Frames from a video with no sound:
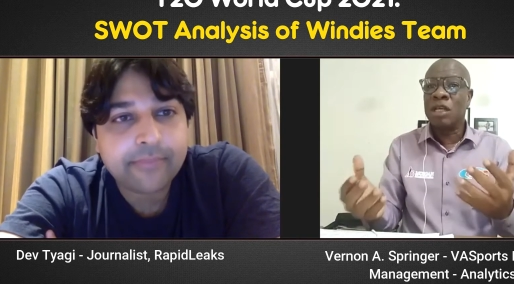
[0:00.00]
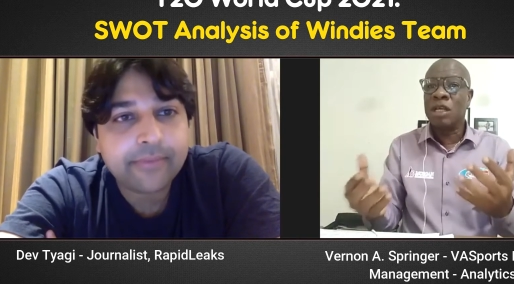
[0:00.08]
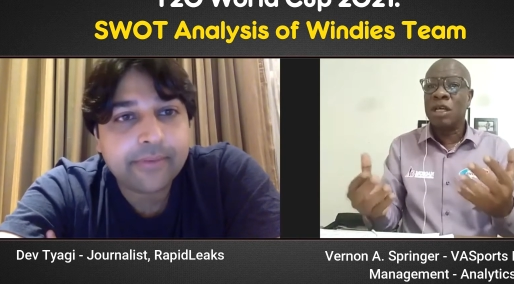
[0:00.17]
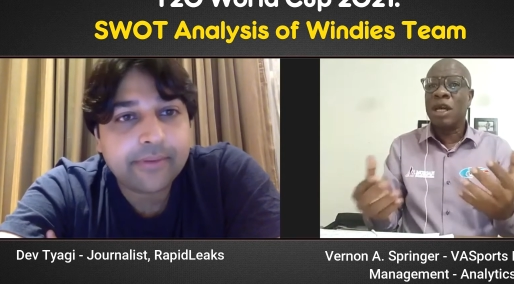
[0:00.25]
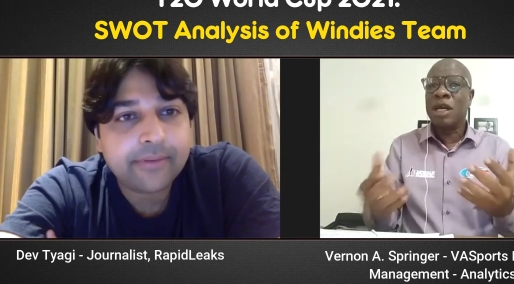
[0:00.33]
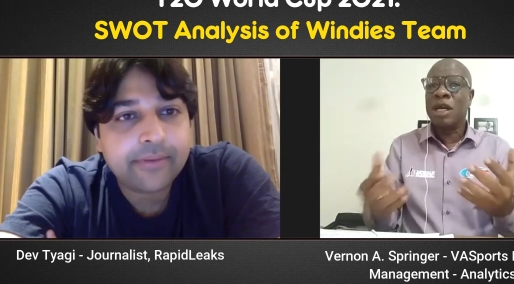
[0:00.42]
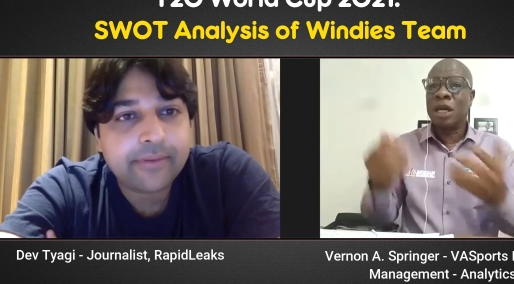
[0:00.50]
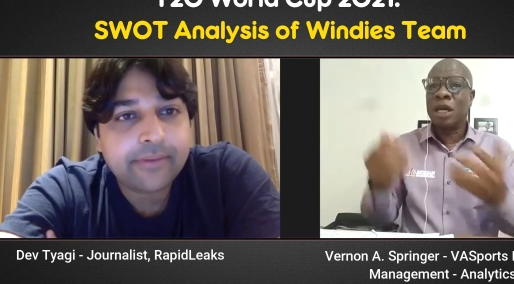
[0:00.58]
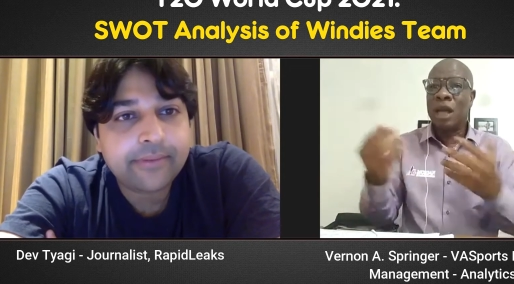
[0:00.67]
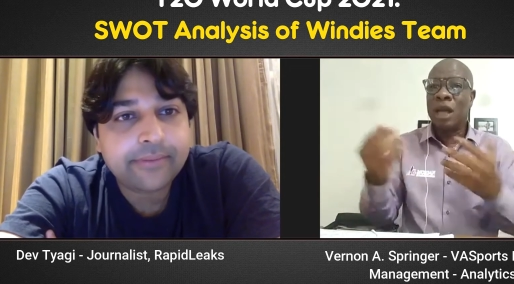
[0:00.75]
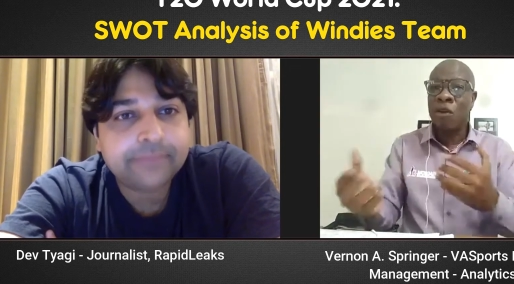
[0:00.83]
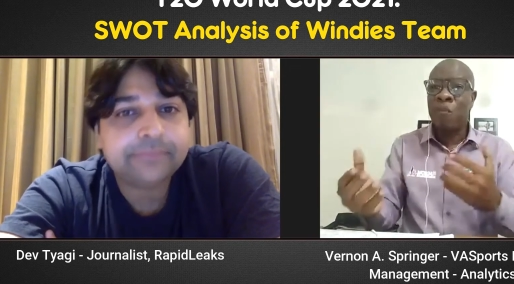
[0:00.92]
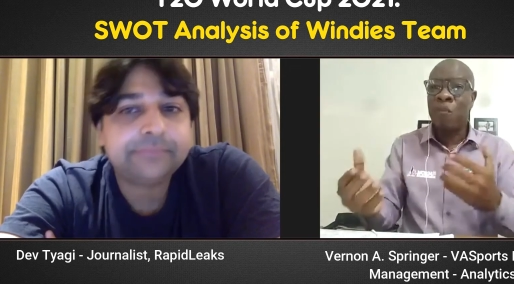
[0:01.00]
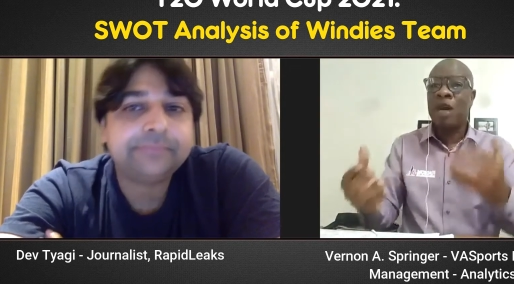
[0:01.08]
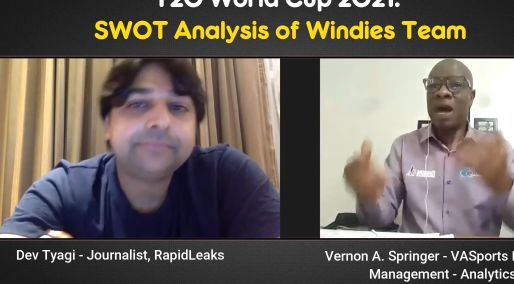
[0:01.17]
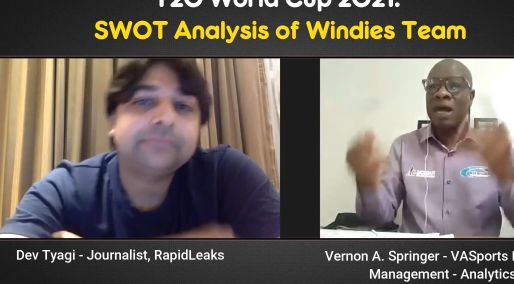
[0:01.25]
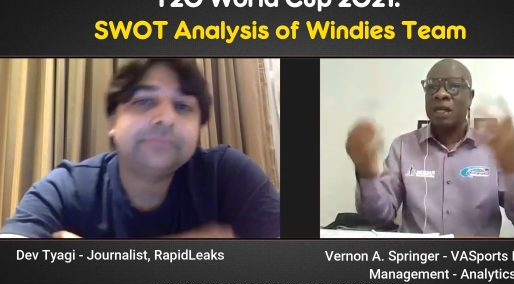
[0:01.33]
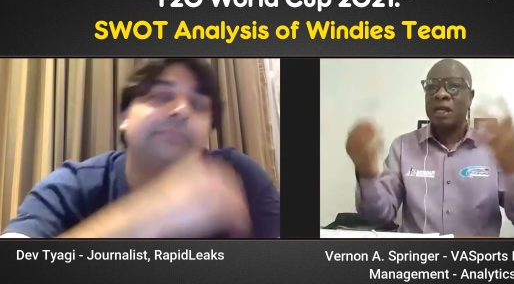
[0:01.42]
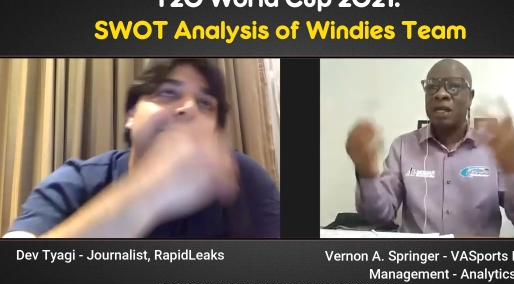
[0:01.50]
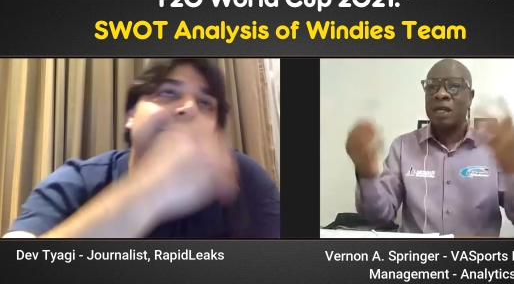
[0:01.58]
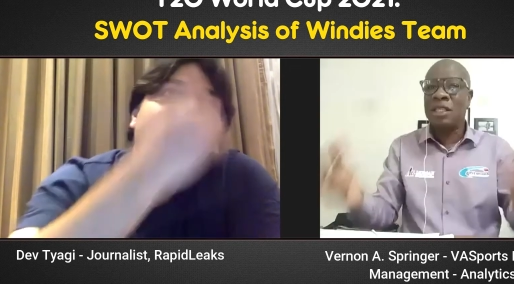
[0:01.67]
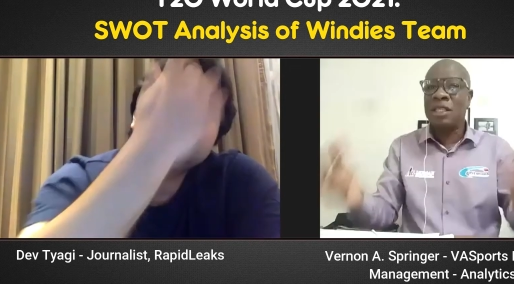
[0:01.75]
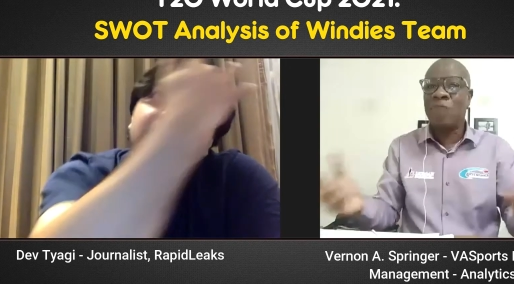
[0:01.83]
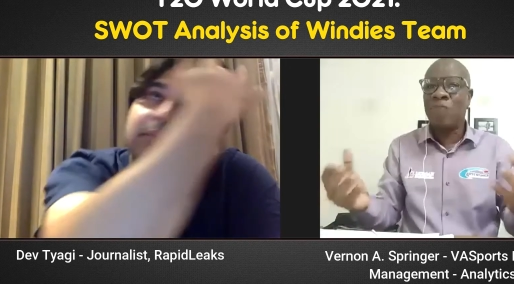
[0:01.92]
Speaker 1: and a Kieron Pollard and a DJ
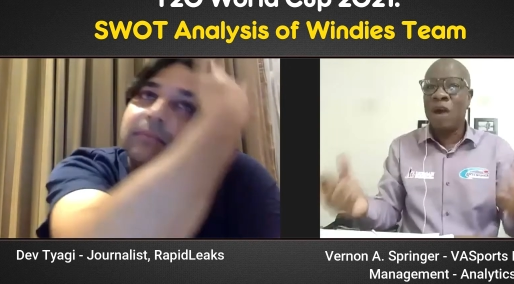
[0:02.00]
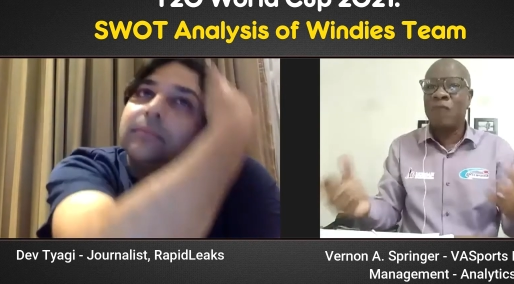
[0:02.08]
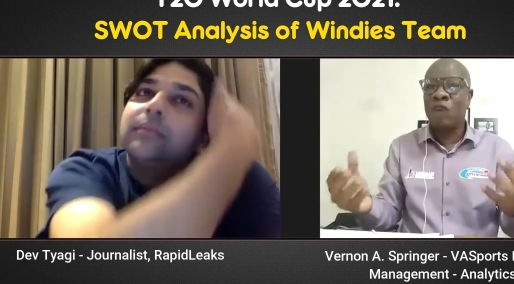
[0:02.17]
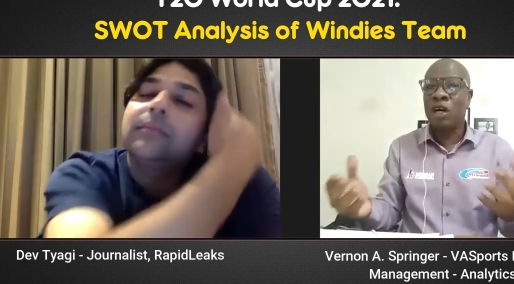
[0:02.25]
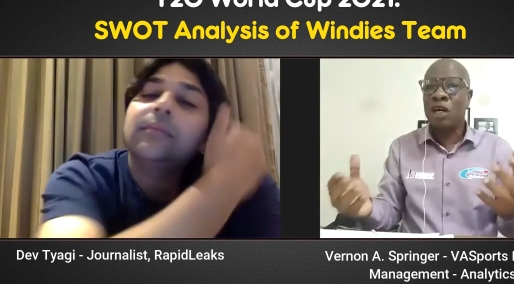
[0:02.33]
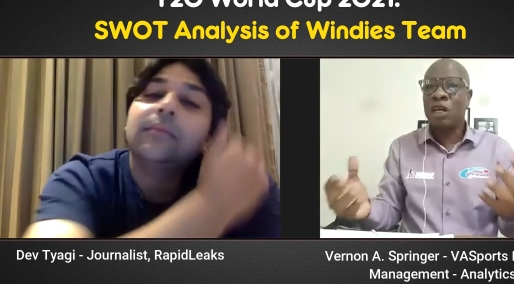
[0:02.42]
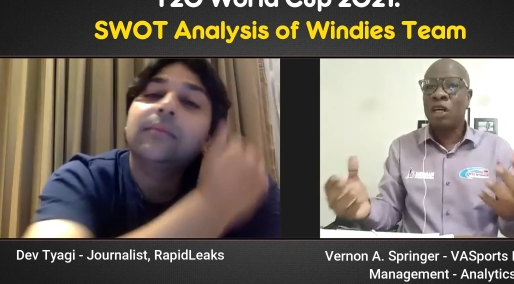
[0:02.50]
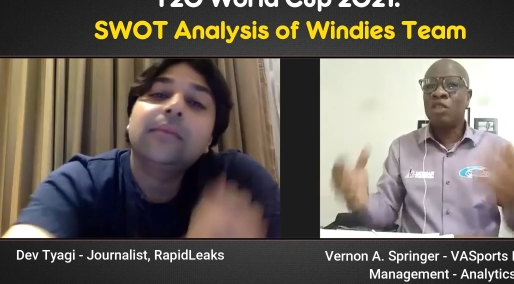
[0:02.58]
Bravo to